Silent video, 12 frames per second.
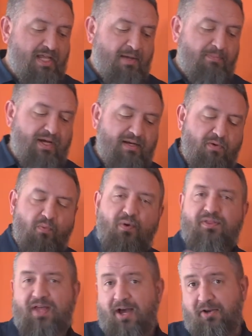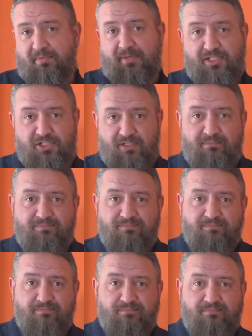but without a mission,
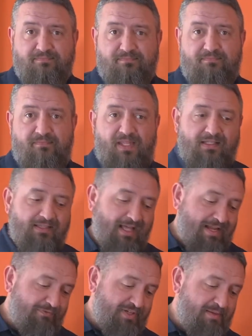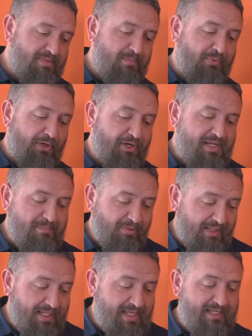life can be pretty
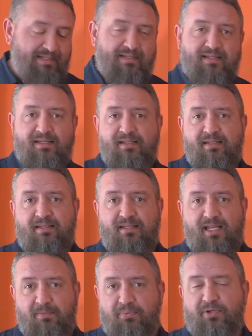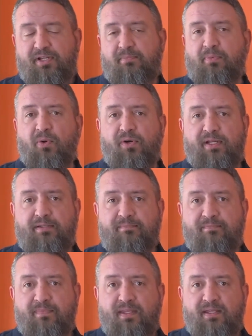bland and pretty boring.
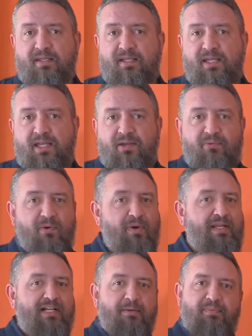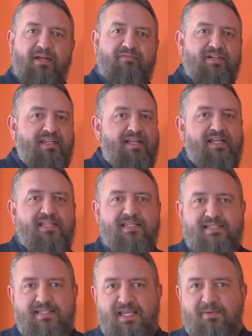We wake up every day in the
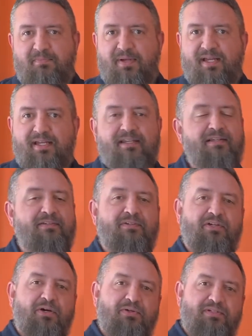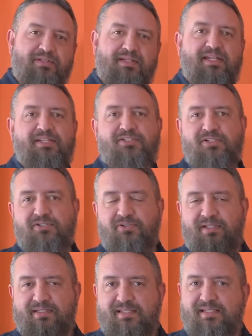same bed, go to the kitchen,
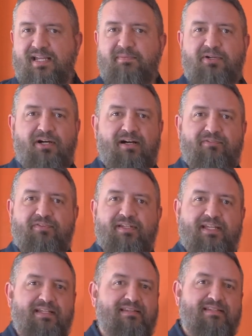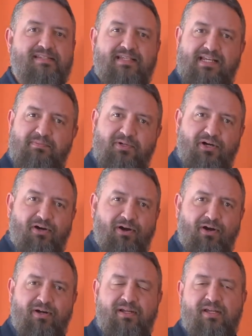drink the same coffee, get in the same
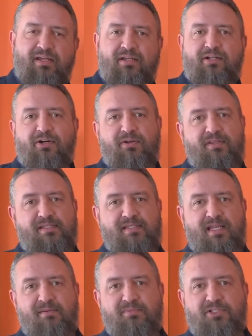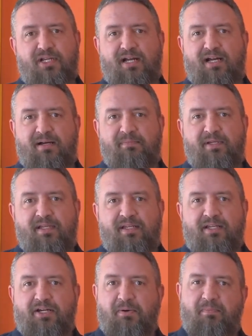car, go to the same job,
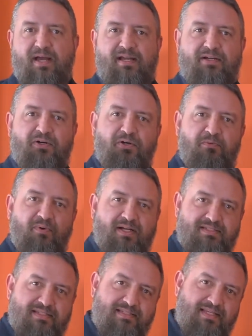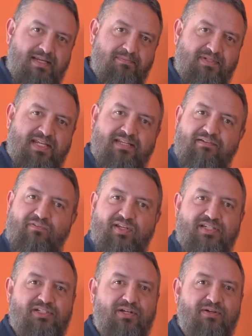come back home, watch the same TV
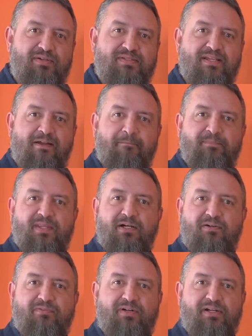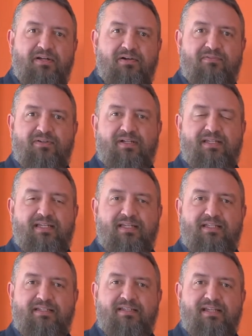shows over and over
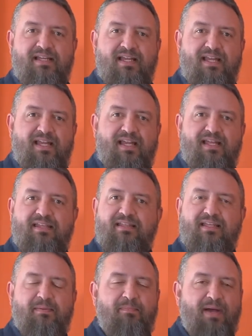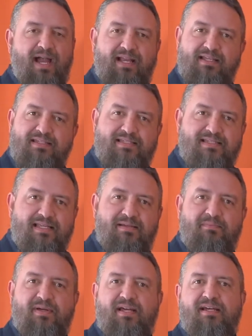again, and then get back in the
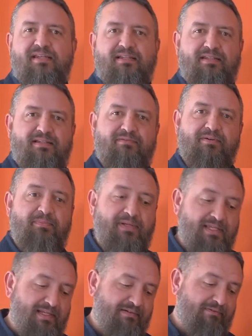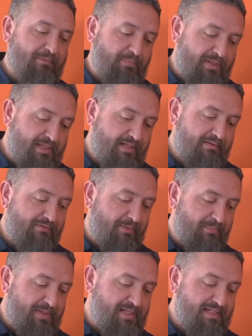same bed and then repeat, repeat,
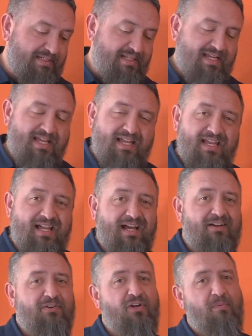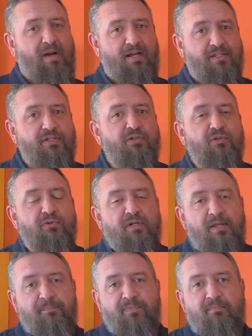repeat. And I don't know about you,
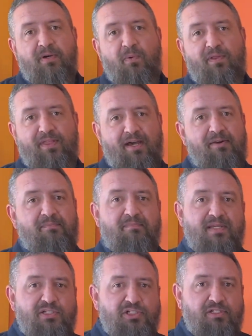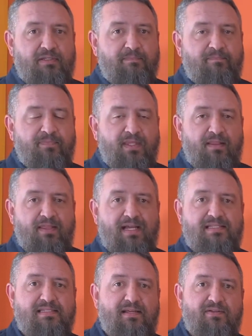but without a mission,
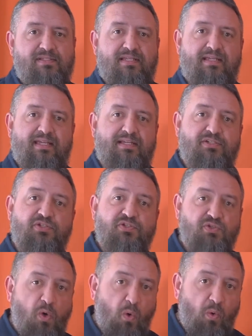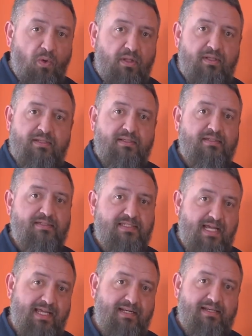that sounds like a soul
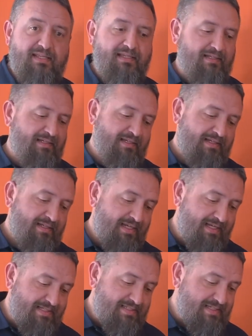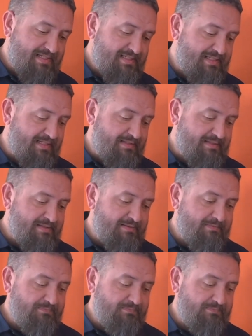deadening existence.